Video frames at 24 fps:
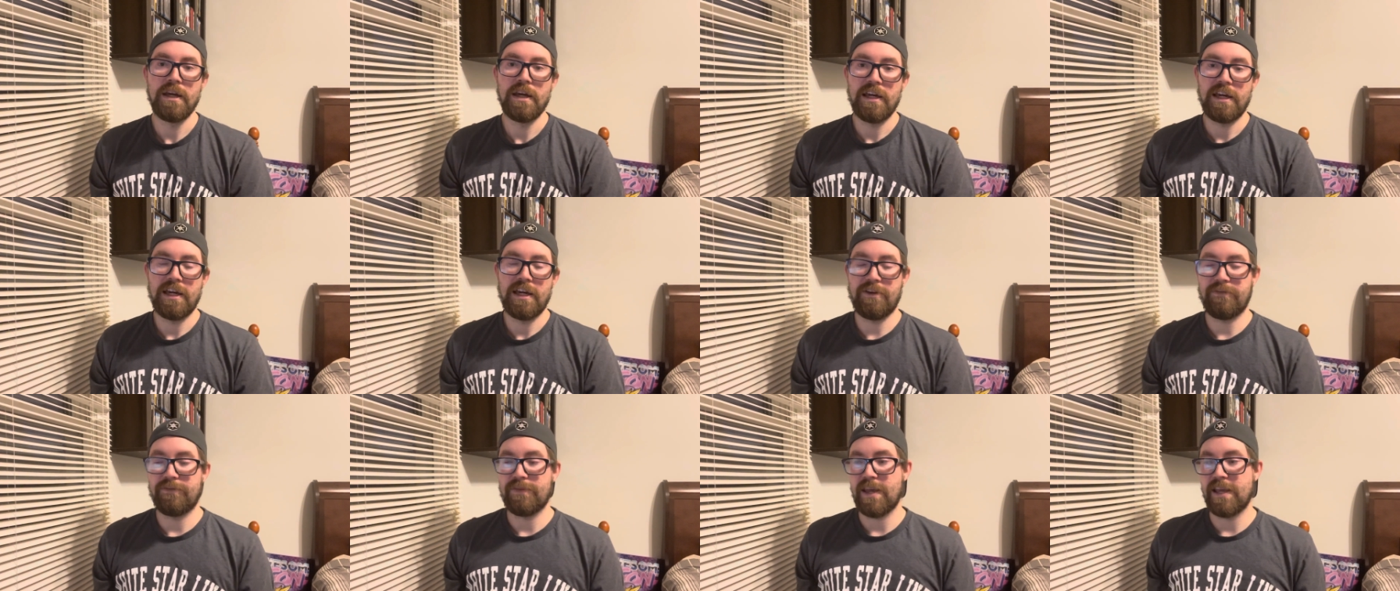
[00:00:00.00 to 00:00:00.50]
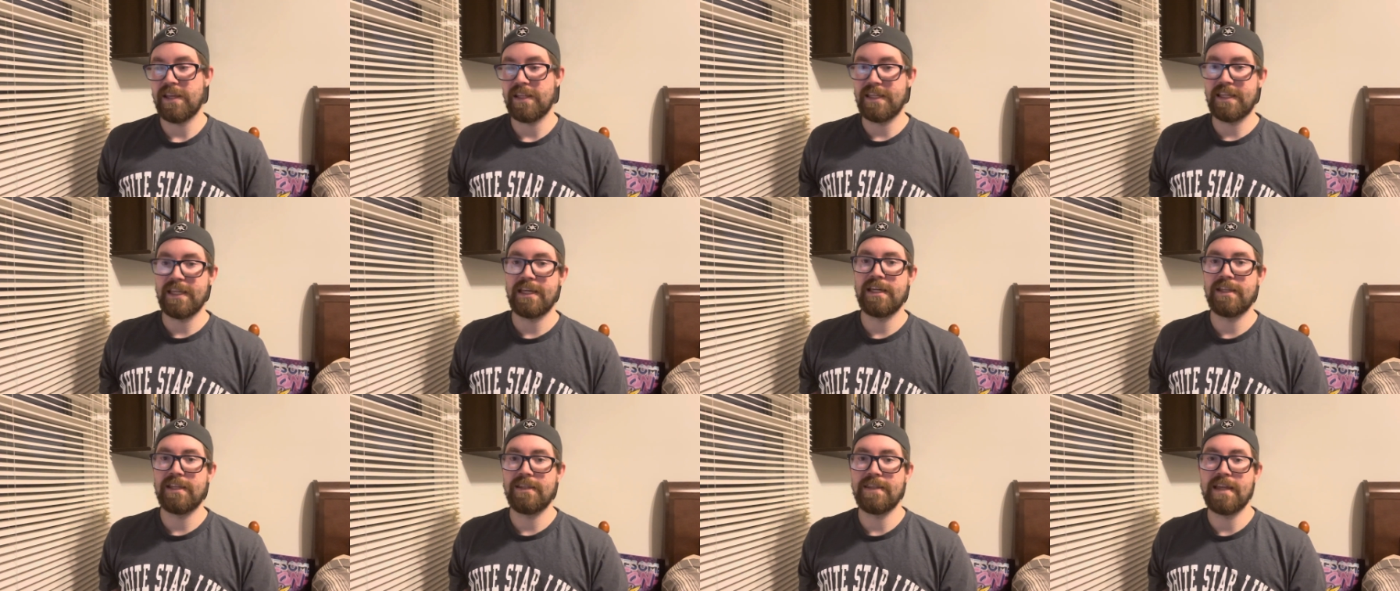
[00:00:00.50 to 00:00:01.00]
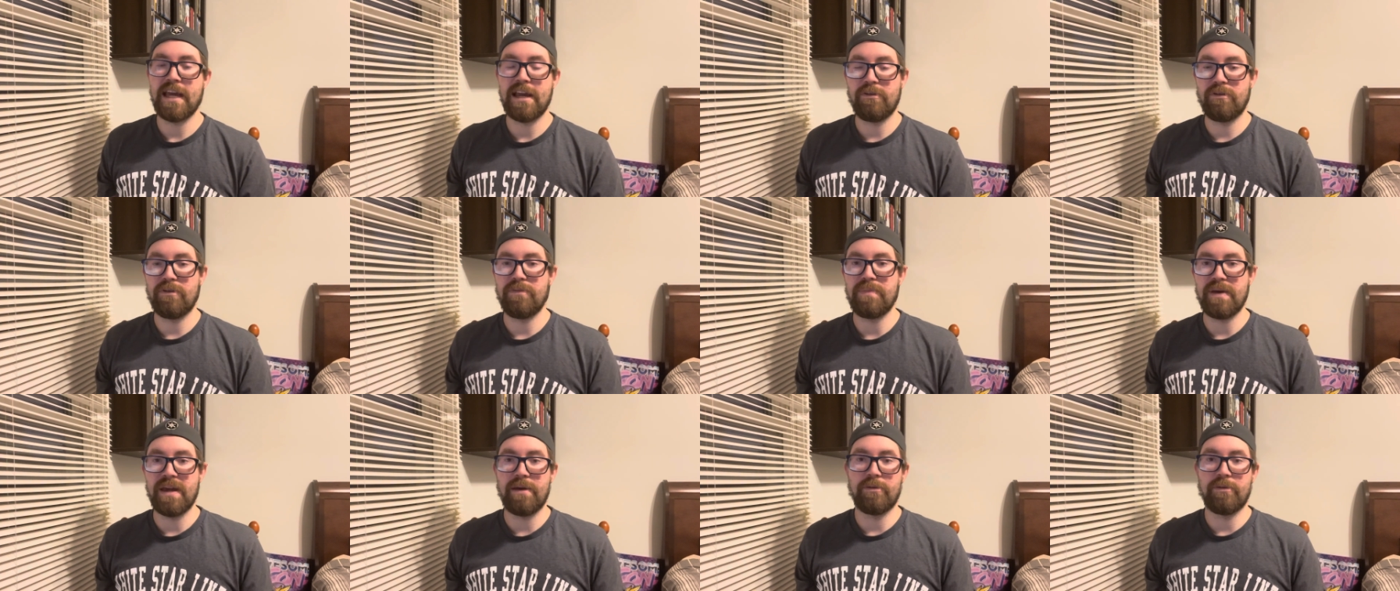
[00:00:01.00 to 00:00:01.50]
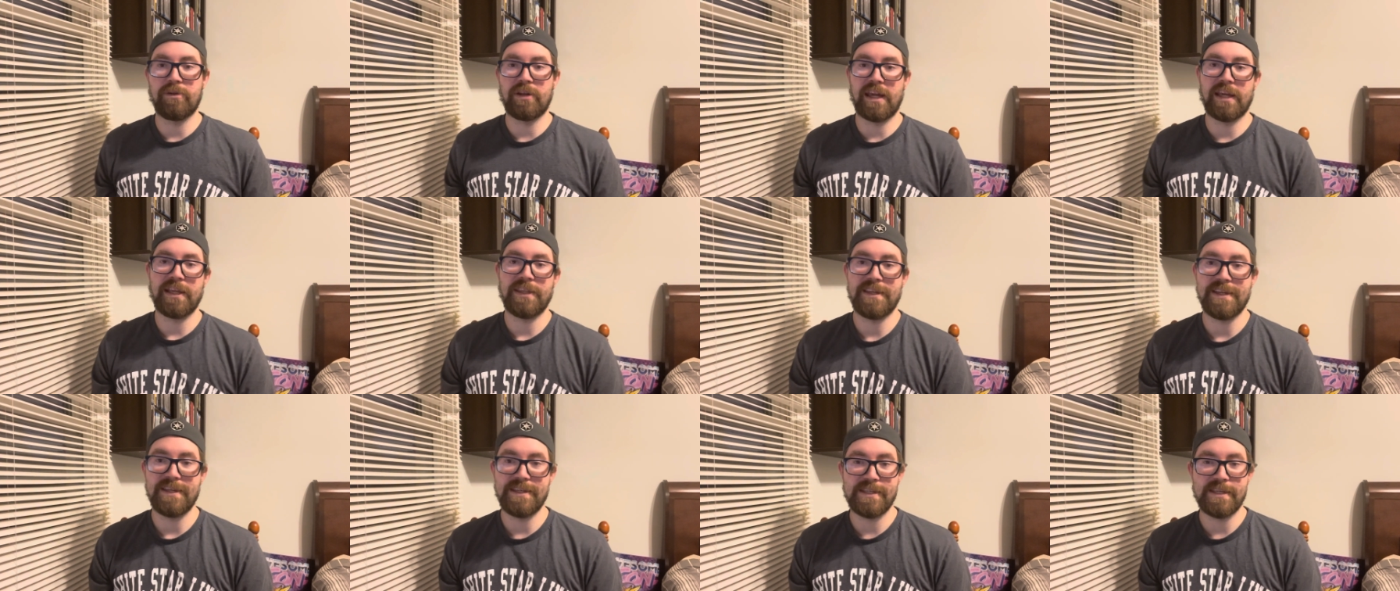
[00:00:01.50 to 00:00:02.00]
If they did, they would be able to
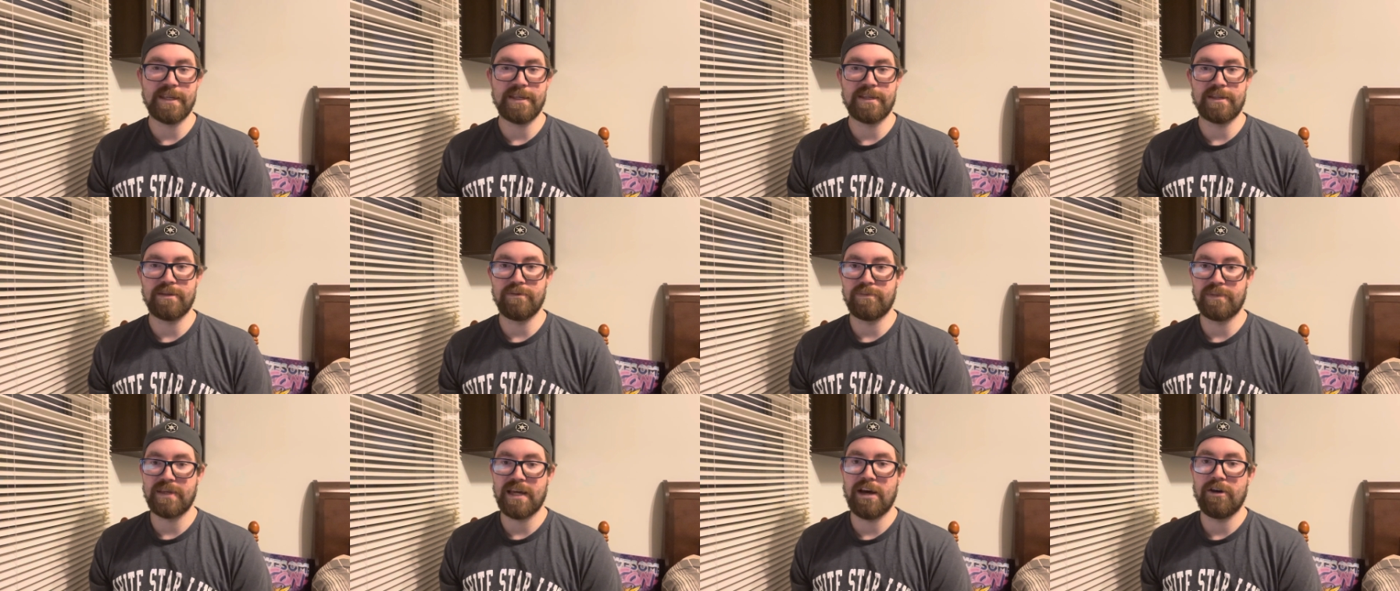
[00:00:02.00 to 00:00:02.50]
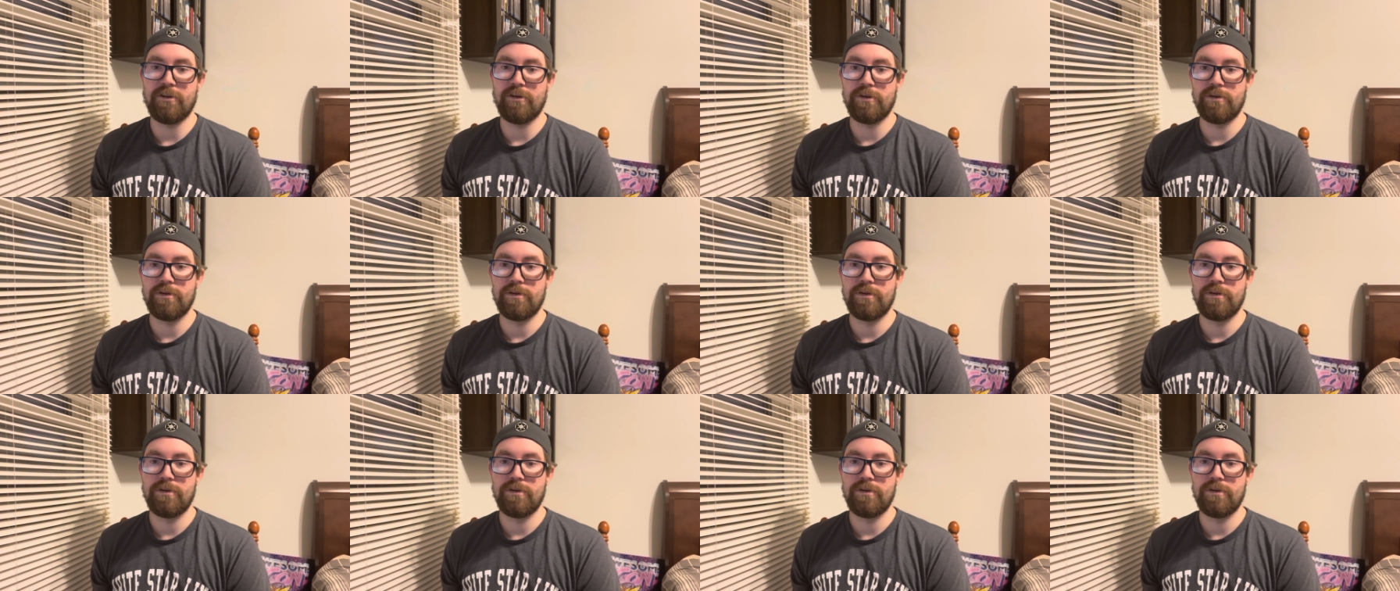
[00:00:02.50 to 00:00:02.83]
get these systems out